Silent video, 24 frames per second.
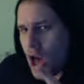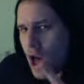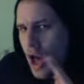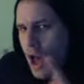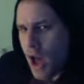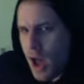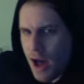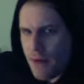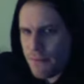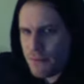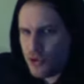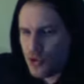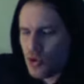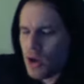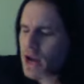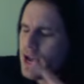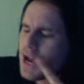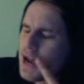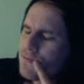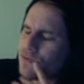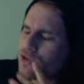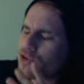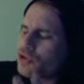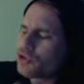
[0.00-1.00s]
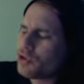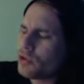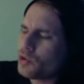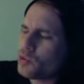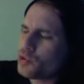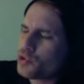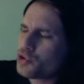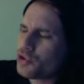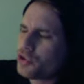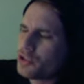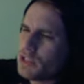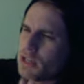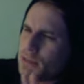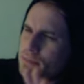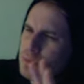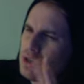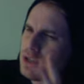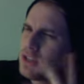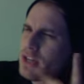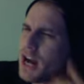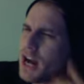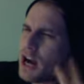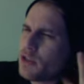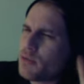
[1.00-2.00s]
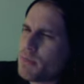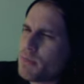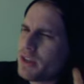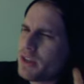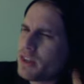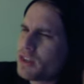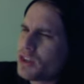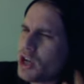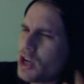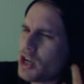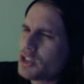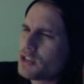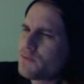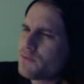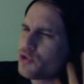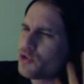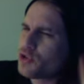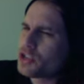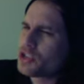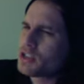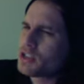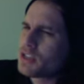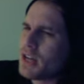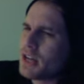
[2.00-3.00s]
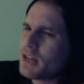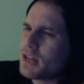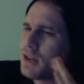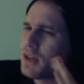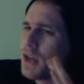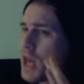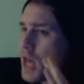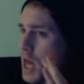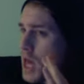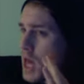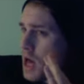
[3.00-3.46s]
I have the solution, let me gather my thoughts for a second.